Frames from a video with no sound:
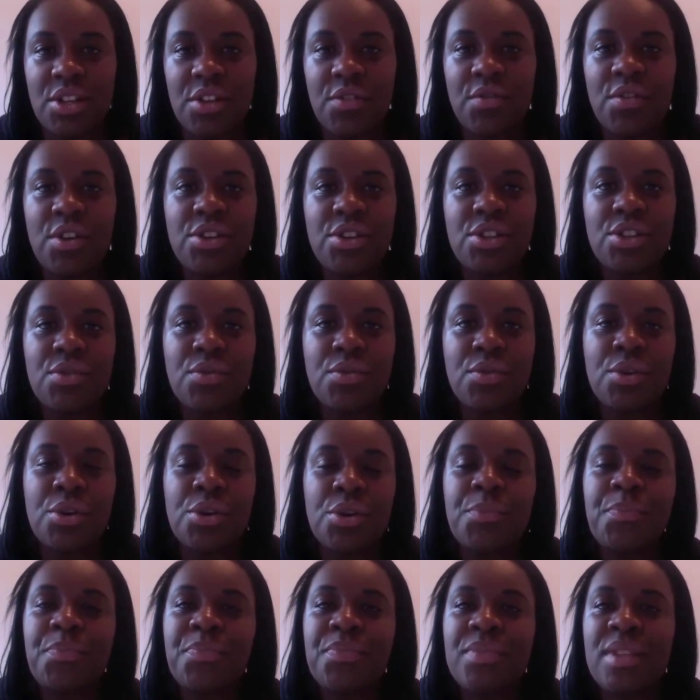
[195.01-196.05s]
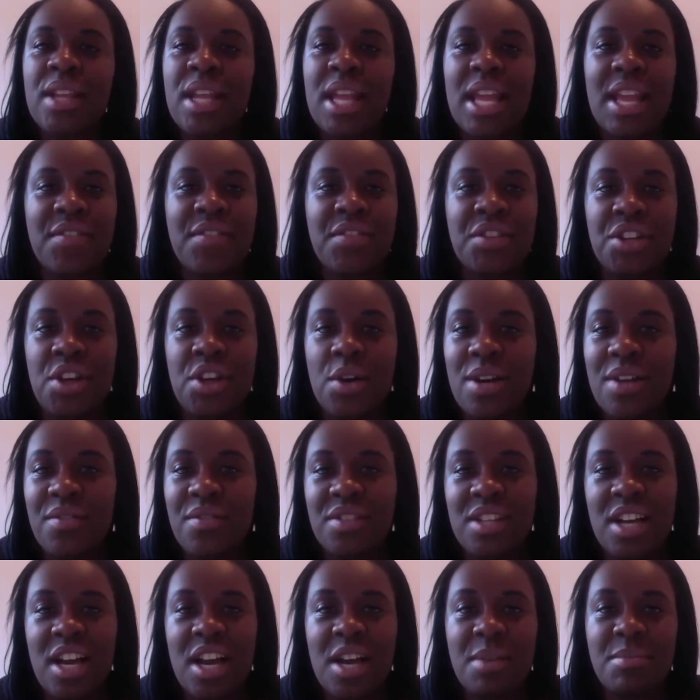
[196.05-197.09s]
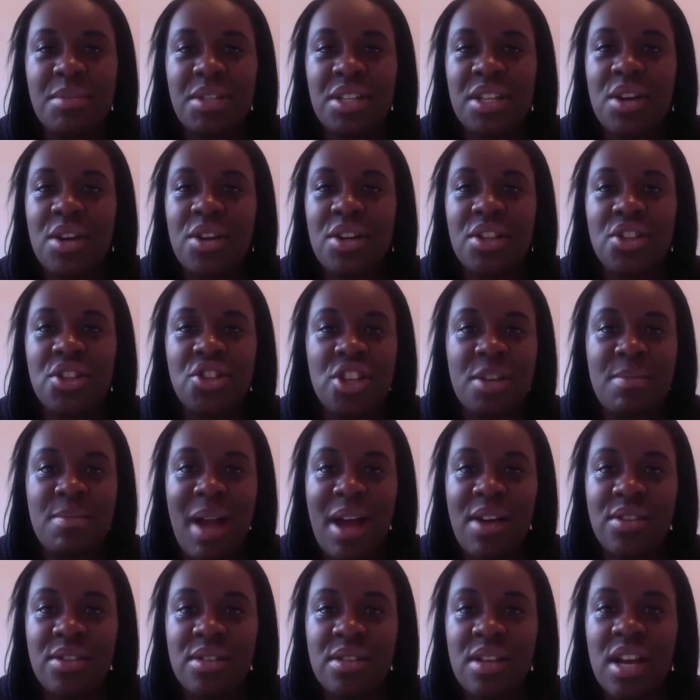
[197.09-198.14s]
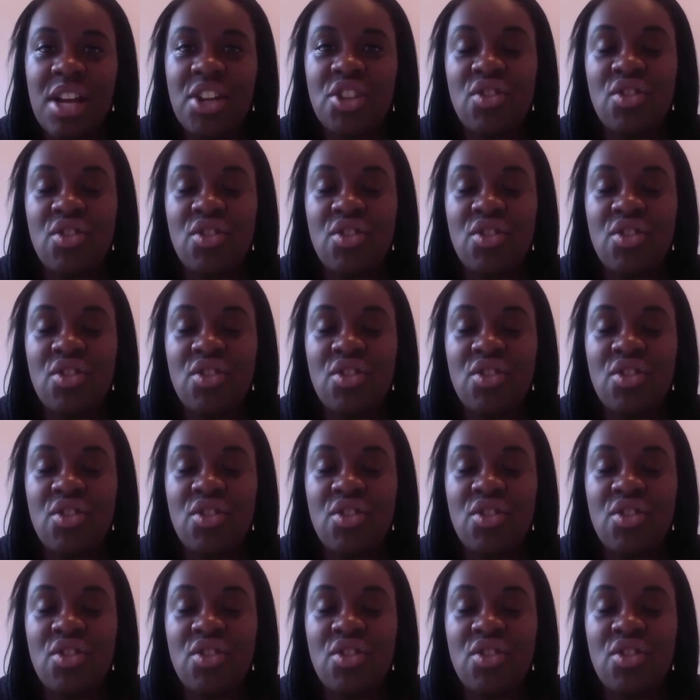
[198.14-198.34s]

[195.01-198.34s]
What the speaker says: First of all, if you don't have time to go to the gym outside,